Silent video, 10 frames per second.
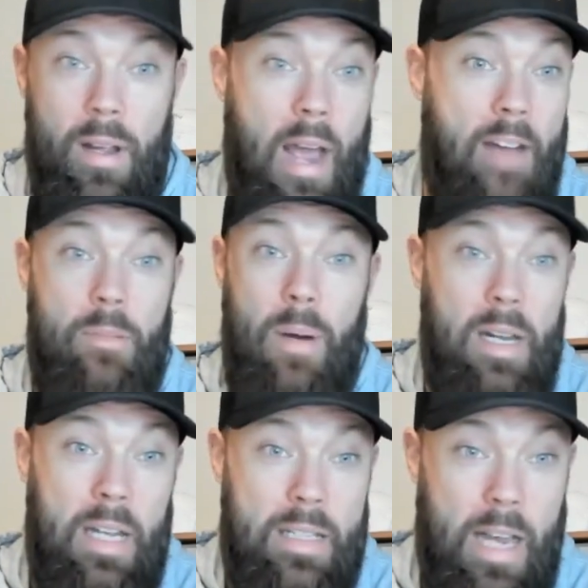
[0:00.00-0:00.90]

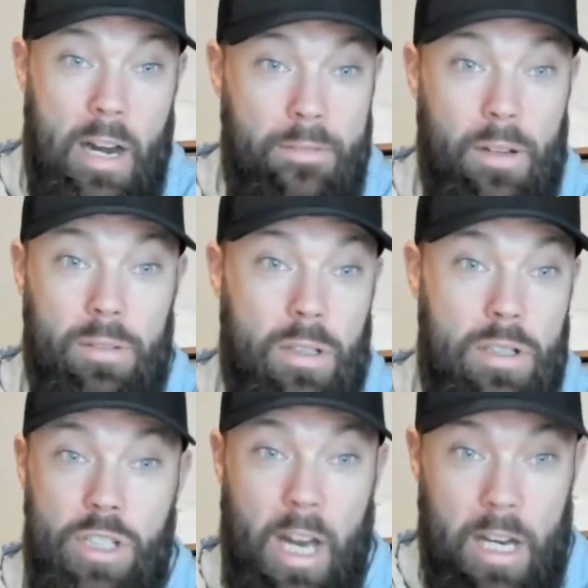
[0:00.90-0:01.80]
Everybody needs air
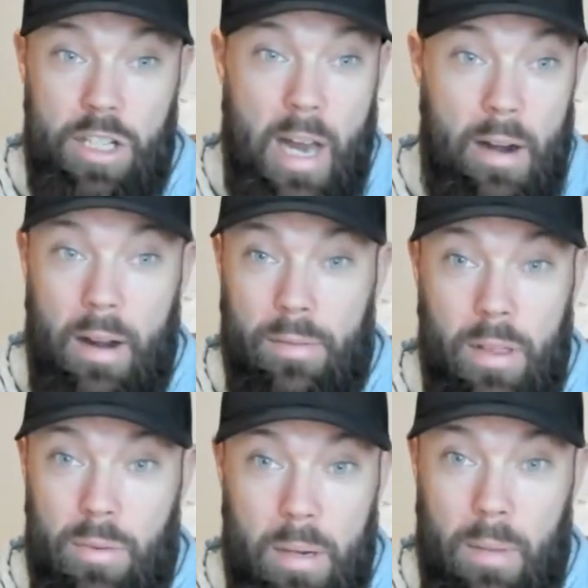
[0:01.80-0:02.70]
filters changed out every
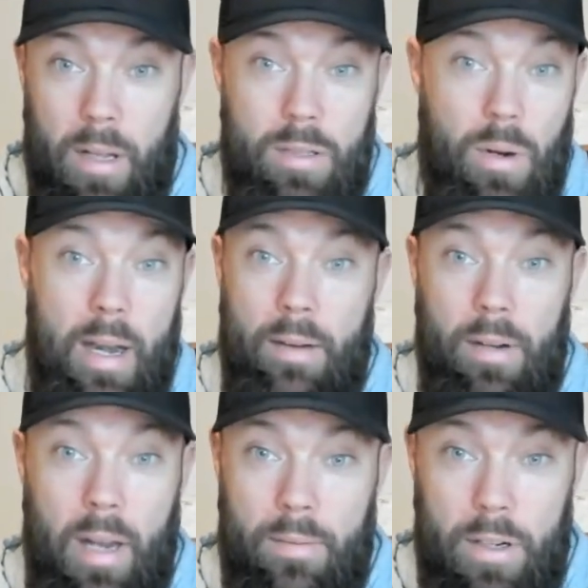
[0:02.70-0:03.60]
3 months, right?
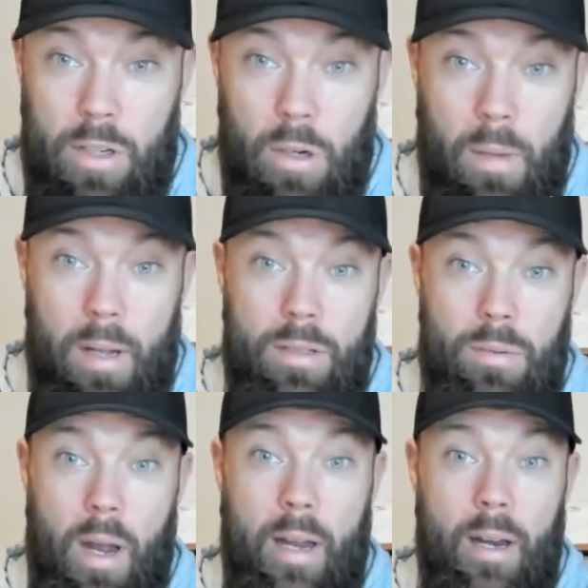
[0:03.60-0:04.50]
Every 2 months,
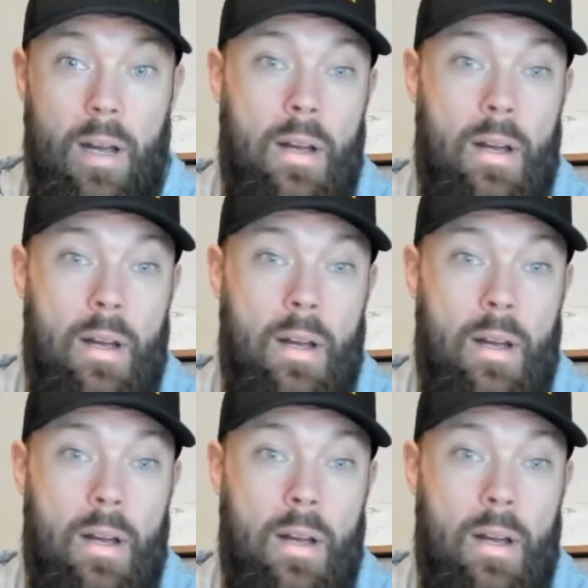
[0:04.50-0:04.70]
right?